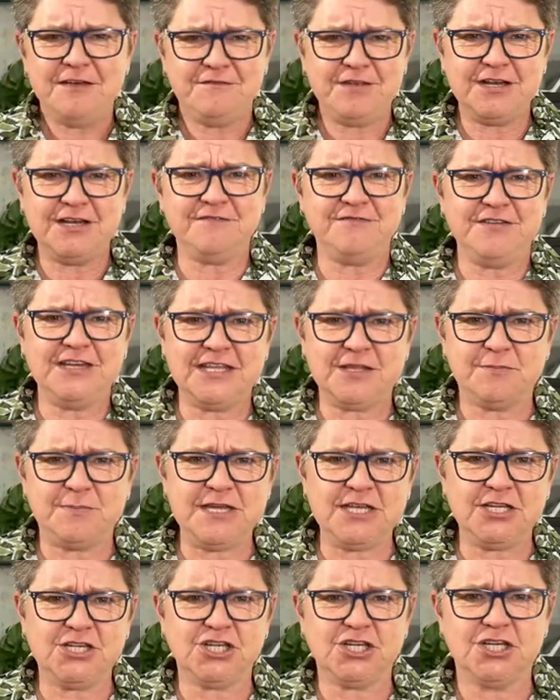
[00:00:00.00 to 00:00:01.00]
If you live near the
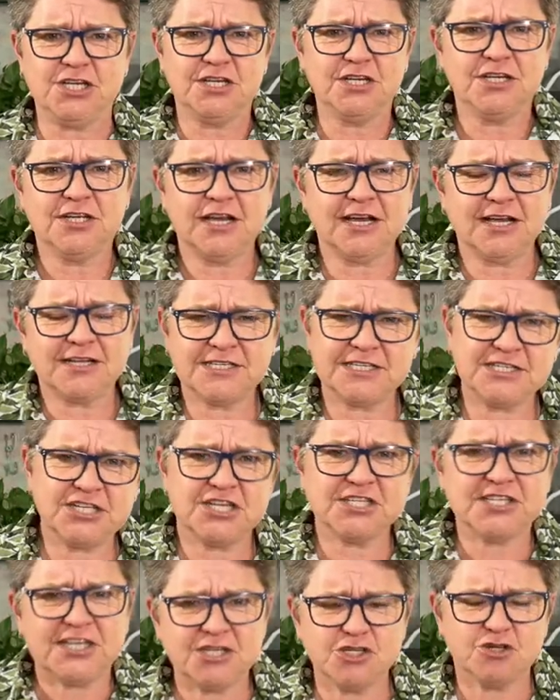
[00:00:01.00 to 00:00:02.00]
beach, I'd
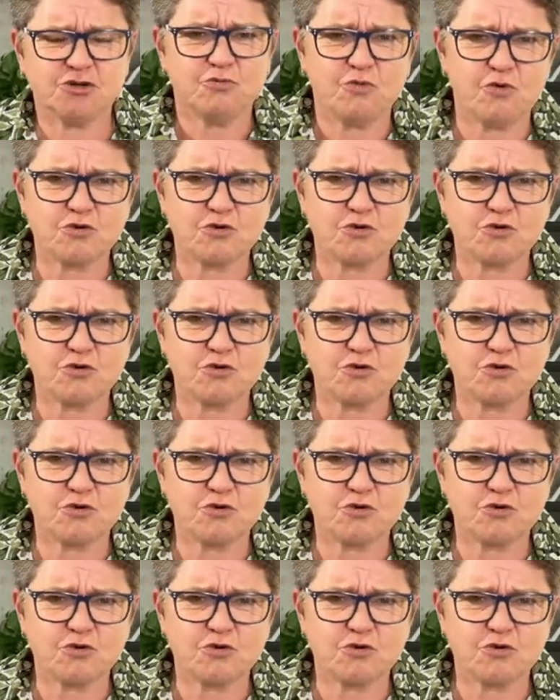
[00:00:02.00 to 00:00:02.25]
suggest get your